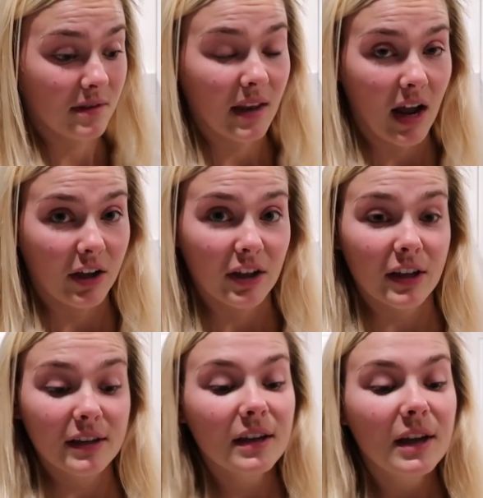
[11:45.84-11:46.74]
not
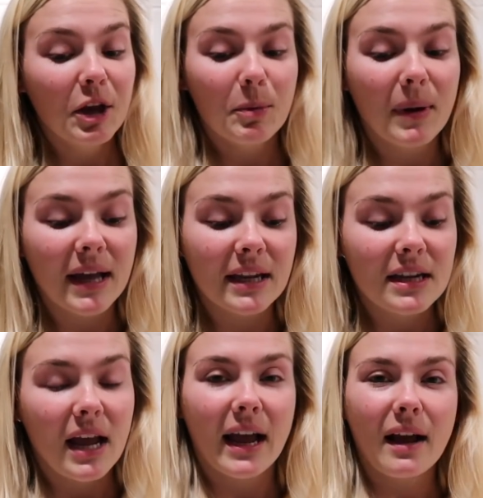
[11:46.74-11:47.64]
good, but
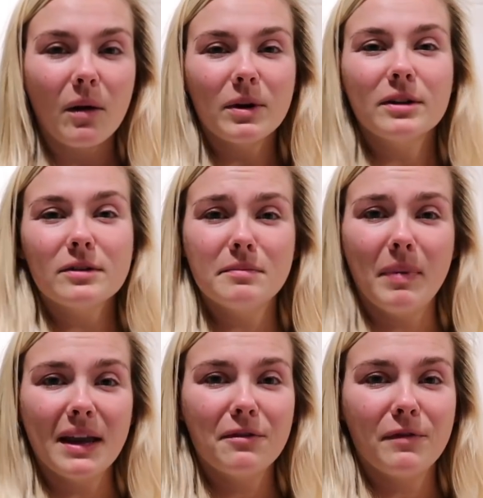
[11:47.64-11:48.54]
I got one of those
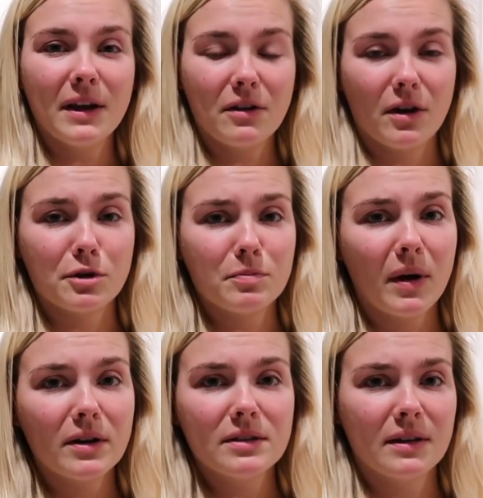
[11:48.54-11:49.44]
Big Fit Crunch
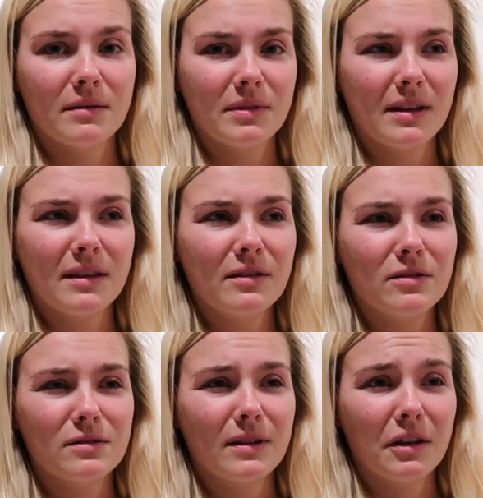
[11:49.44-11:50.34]
Bars, and I think
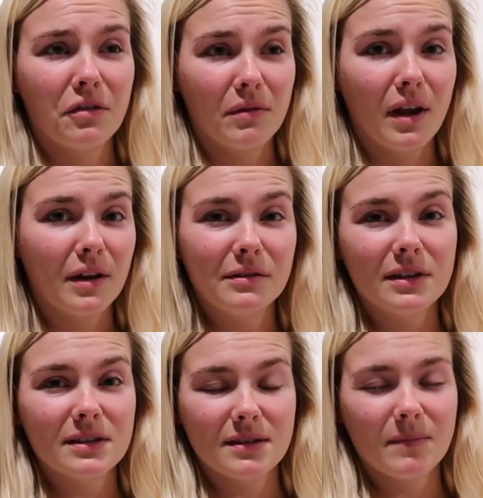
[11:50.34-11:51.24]
those are like 300
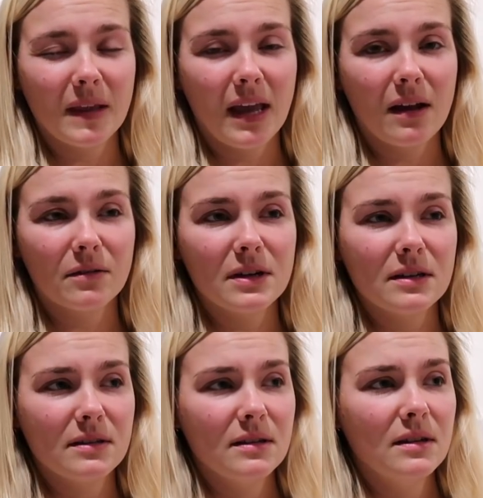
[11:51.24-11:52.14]
and something
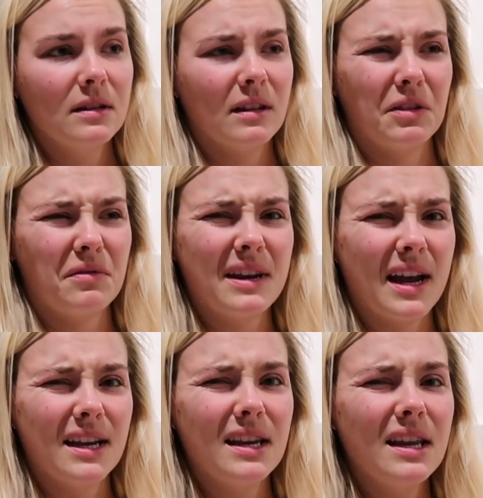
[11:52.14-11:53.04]
calories, like
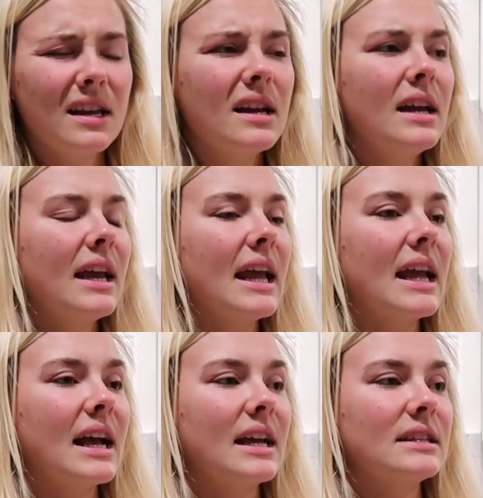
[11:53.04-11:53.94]
390,
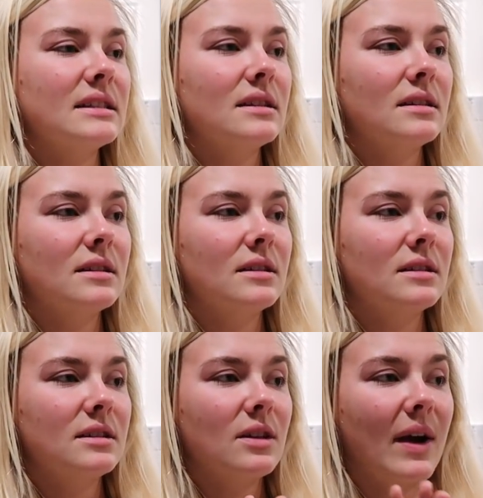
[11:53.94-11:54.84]
and
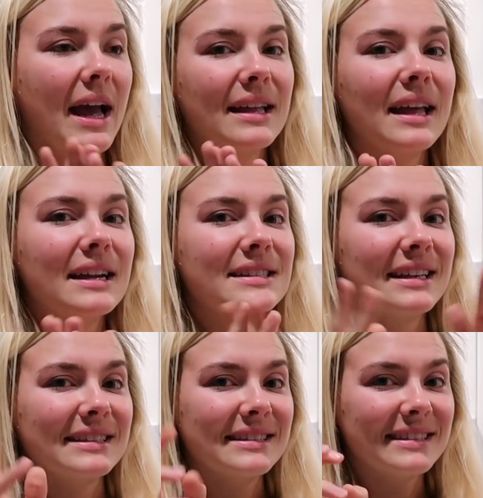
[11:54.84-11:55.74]
so I had that as
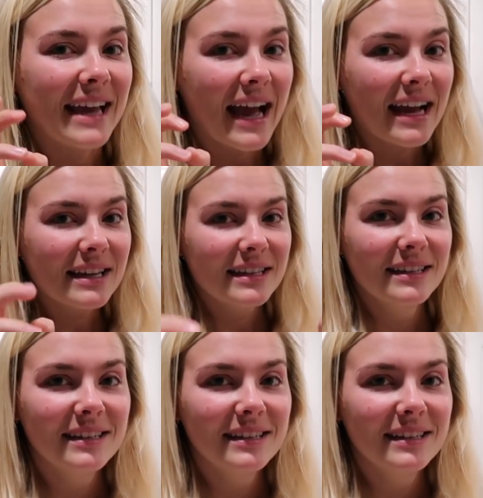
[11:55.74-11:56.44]
like a snack.